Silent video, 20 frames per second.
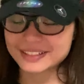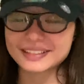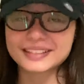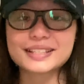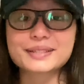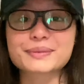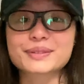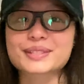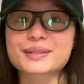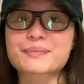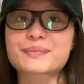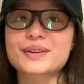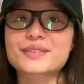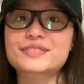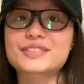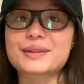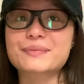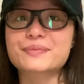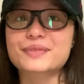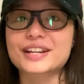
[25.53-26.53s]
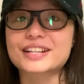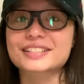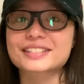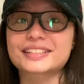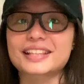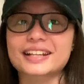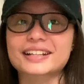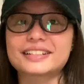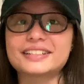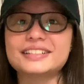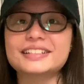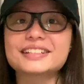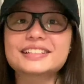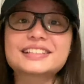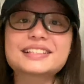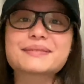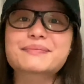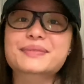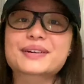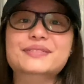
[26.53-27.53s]
this was a birthday present, like an
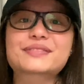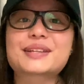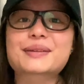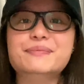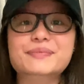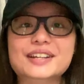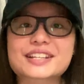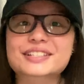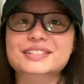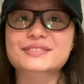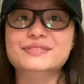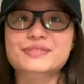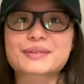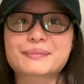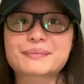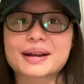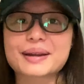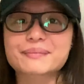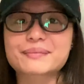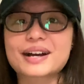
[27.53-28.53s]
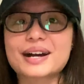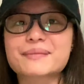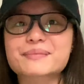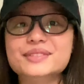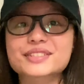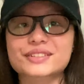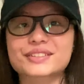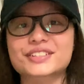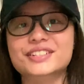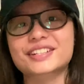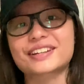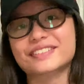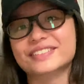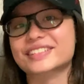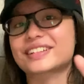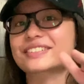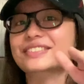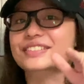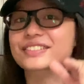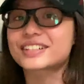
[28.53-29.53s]
early birthday present from my mom. So shouts
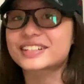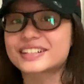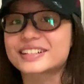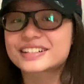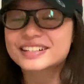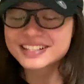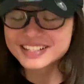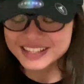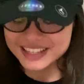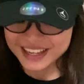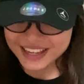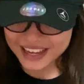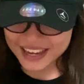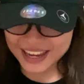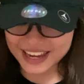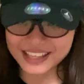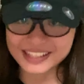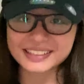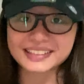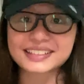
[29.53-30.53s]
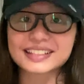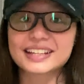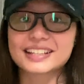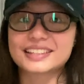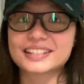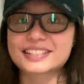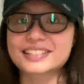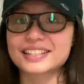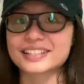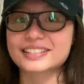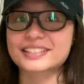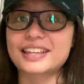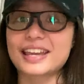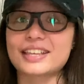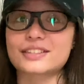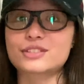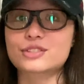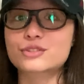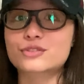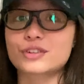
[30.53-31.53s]
out to her and let's just
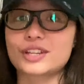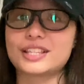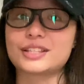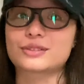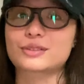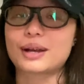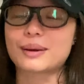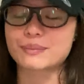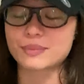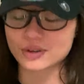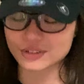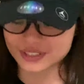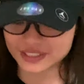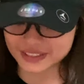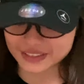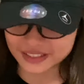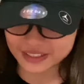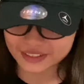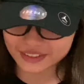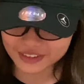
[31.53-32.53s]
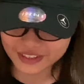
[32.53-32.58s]
get straight into unboxing this